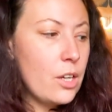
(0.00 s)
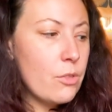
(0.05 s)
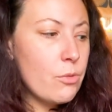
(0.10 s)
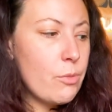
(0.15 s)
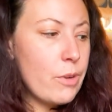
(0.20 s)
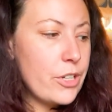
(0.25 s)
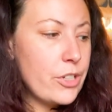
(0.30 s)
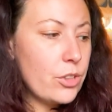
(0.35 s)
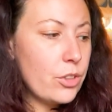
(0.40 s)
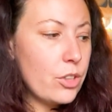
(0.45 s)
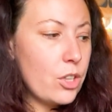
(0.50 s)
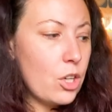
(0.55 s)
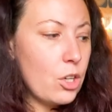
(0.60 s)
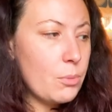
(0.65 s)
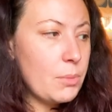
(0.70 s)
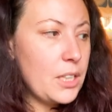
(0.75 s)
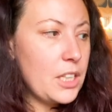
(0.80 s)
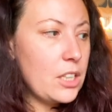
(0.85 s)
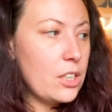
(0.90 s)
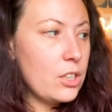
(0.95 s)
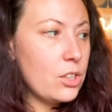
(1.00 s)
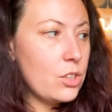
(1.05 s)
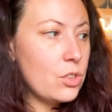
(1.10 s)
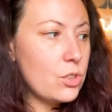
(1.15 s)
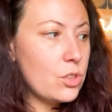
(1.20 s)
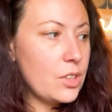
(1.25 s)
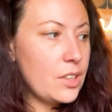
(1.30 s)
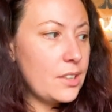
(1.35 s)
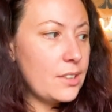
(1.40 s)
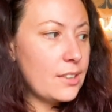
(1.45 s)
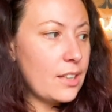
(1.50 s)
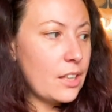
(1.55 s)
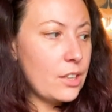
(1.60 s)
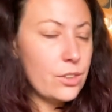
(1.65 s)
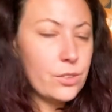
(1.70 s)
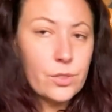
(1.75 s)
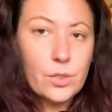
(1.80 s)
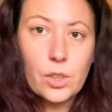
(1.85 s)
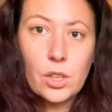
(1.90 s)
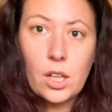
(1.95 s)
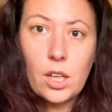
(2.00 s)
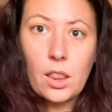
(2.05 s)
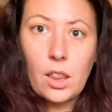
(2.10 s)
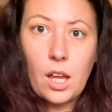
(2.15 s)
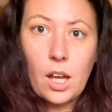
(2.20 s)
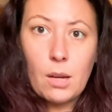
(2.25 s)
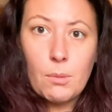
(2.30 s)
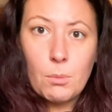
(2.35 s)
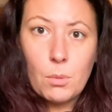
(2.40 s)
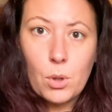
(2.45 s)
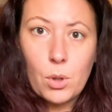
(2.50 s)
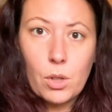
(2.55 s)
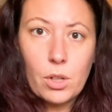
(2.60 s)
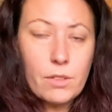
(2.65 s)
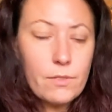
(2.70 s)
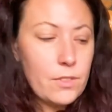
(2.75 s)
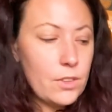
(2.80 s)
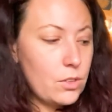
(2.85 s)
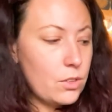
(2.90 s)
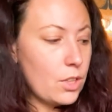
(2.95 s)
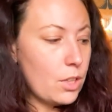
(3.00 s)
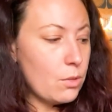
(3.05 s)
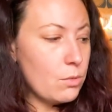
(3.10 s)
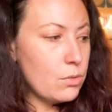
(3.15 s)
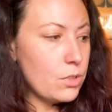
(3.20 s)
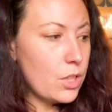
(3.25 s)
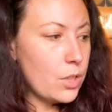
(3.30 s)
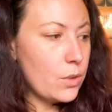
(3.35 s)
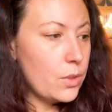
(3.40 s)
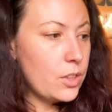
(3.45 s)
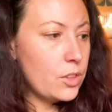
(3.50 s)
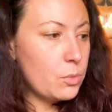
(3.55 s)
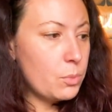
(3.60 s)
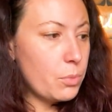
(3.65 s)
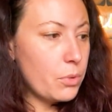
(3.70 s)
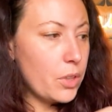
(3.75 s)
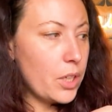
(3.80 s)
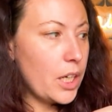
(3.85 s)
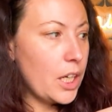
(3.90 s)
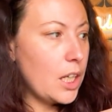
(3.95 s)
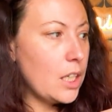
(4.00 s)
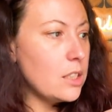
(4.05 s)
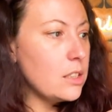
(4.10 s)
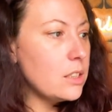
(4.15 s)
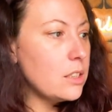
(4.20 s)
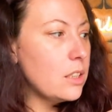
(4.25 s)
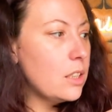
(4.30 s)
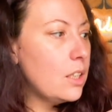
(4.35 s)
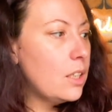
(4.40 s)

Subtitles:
Rachel Comey usually sells for a lot more if you don't know this brand.